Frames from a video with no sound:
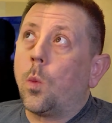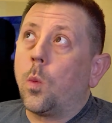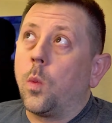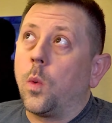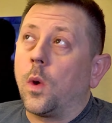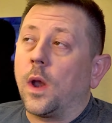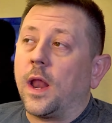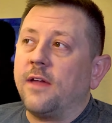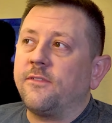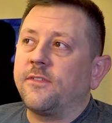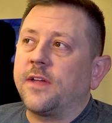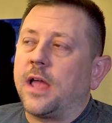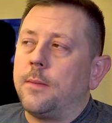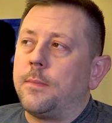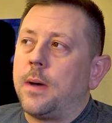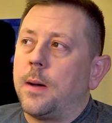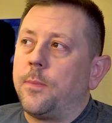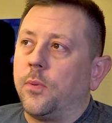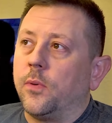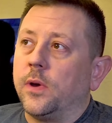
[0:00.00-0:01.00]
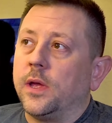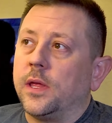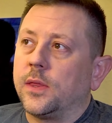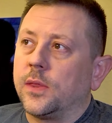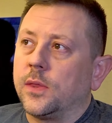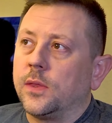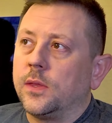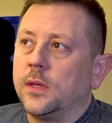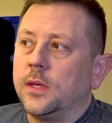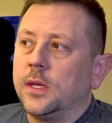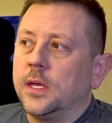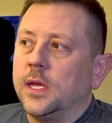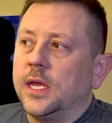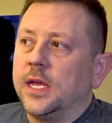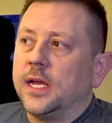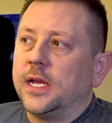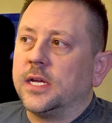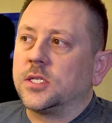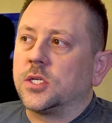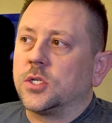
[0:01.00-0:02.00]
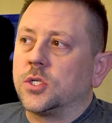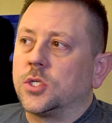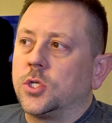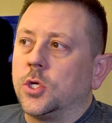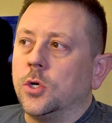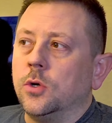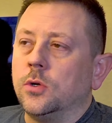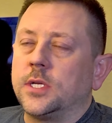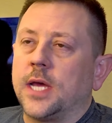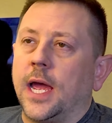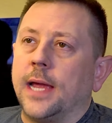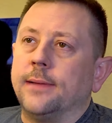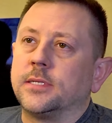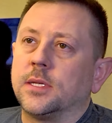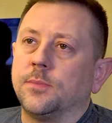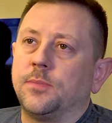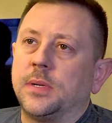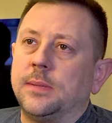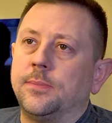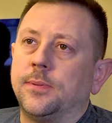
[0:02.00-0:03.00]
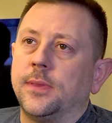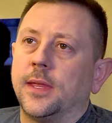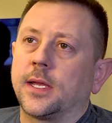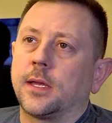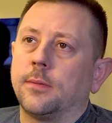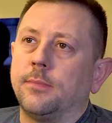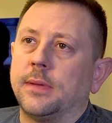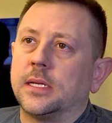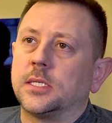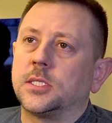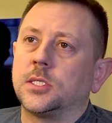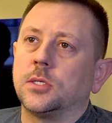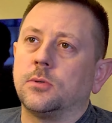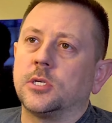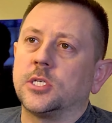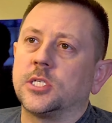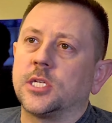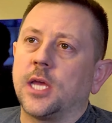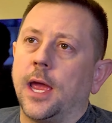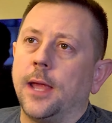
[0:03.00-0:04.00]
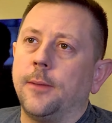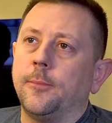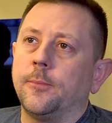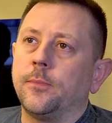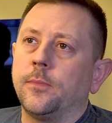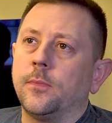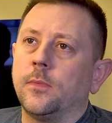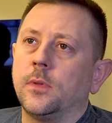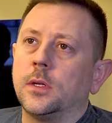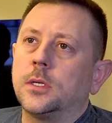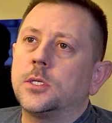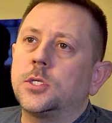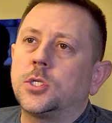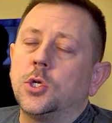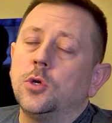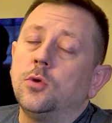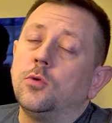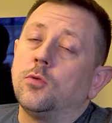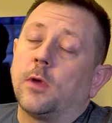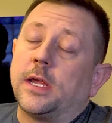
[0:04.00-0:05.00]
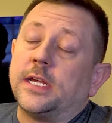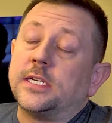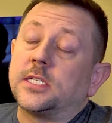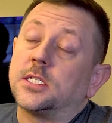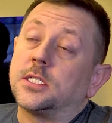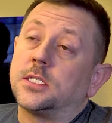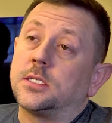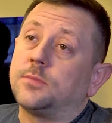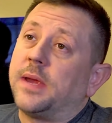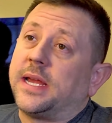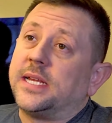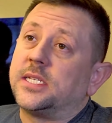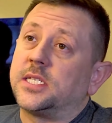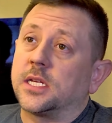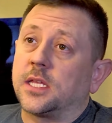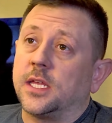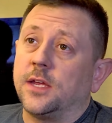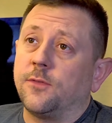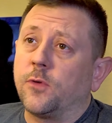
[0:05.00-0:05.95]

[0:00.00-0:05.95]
What I've come up with is there's two types of people that commit suicide. There's two reasons, basically.